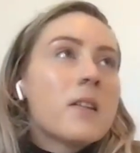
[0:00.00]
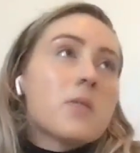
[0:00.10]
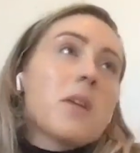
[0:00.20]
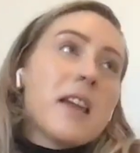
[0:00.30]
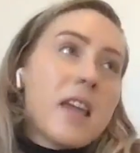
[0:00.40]

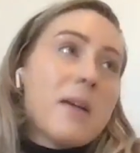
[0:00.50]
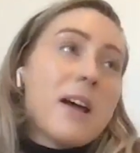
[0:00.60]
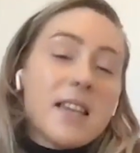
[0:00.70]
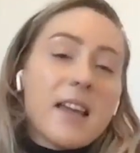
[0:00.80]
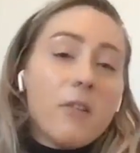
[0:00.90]
So when I came
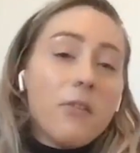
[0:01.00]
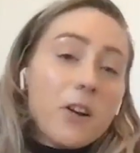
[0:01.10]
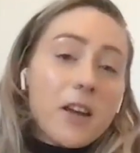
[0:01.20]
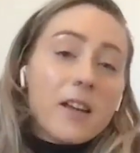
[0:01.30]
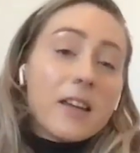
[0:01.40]
out to
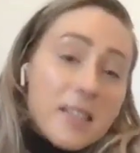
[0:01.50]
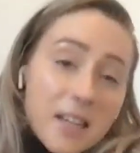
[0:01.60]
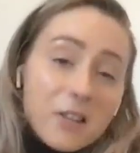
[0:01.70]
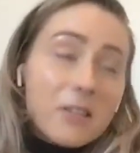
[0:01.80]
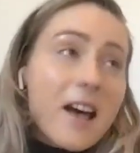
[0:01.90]
California, I
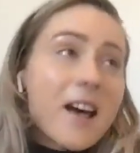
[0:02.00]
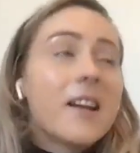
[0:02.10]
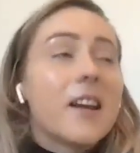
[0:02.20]
continued that